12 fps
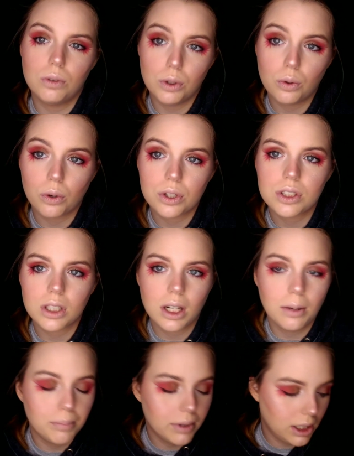endorse the
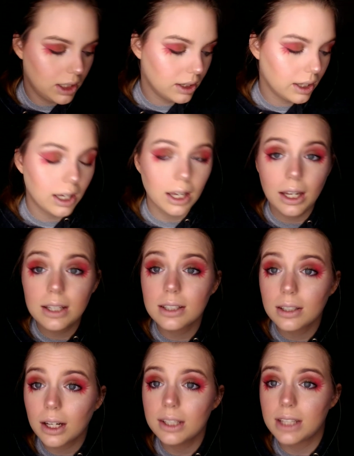company. Like,
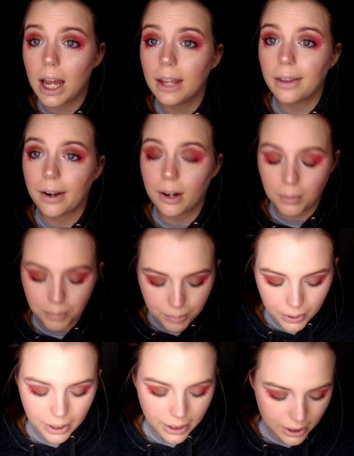it's a nice highlighter,
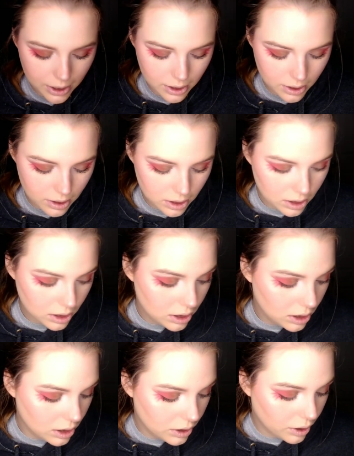but
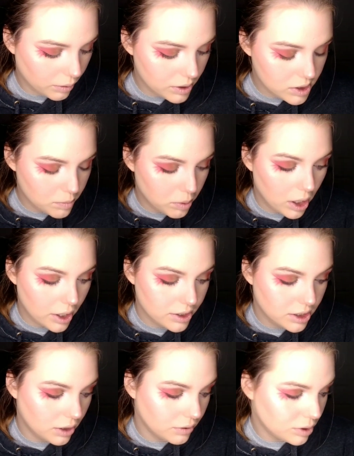their recent
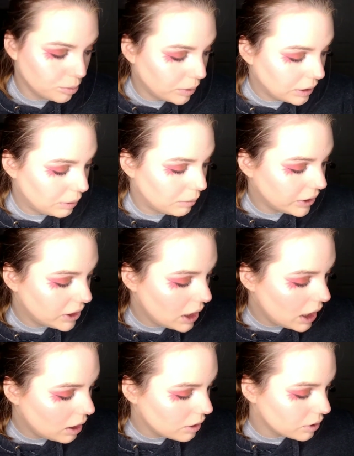products, they don't seem like they really
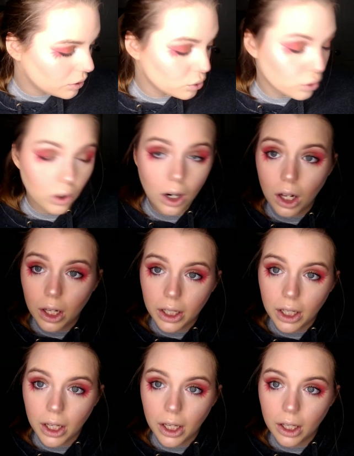care. They're
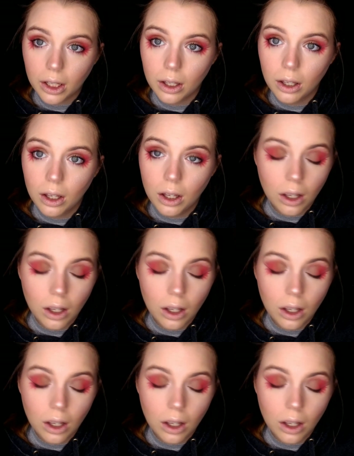trying.